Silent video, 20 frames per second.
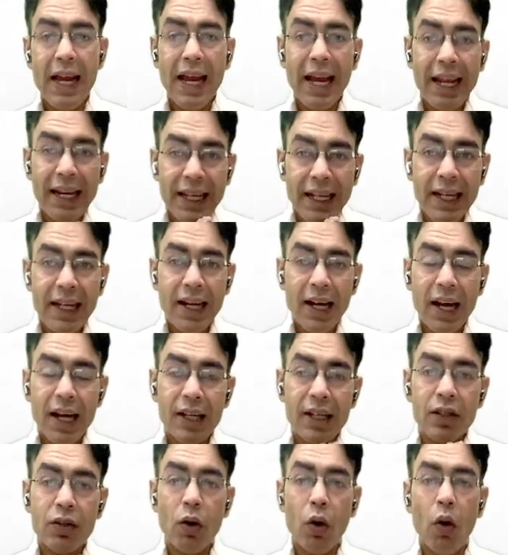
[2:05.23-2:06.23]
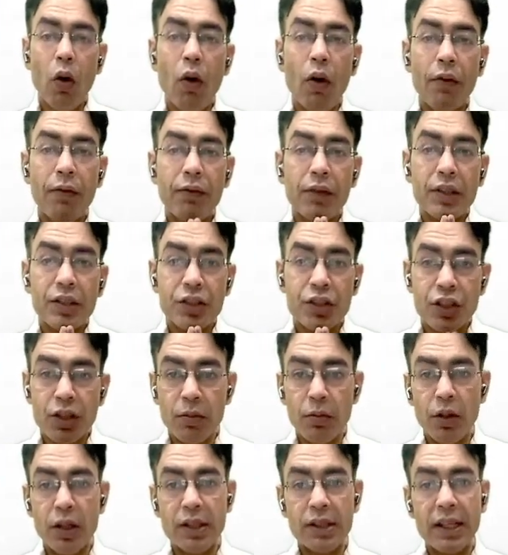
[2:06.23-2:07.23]
any kind of
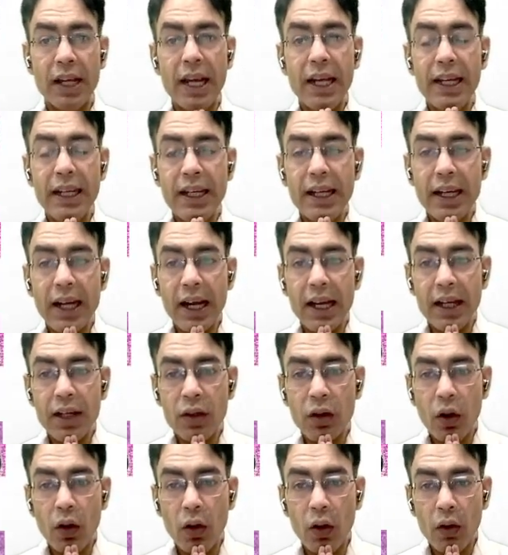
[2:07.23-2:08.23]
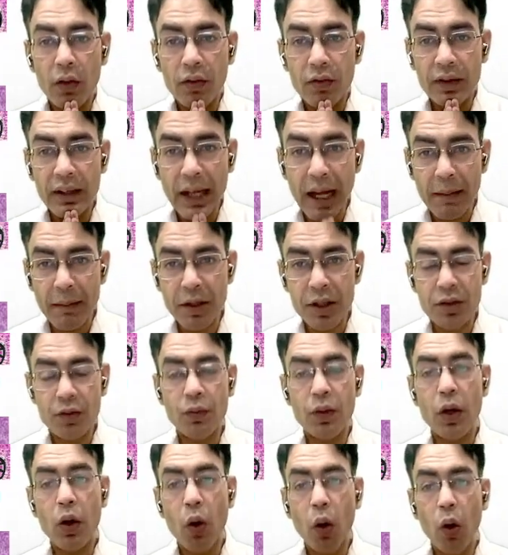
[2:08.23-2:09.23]
stimulus, any kind of damage
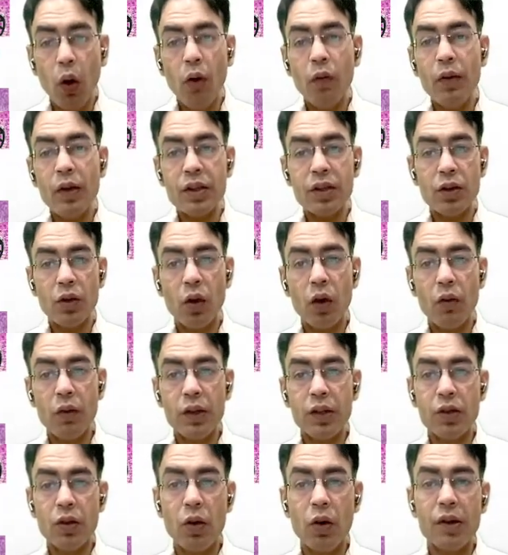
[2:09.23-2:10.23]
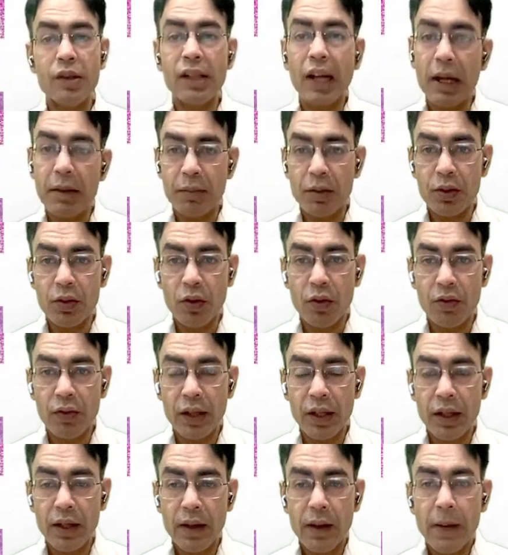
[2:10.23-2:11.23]
will always and always cause
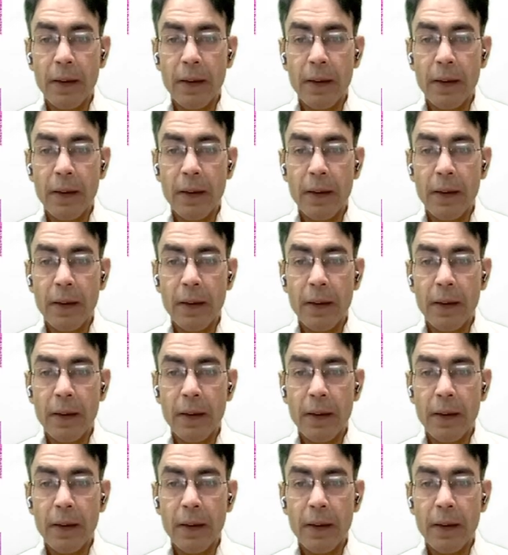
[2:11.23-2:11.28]
hypertrophy.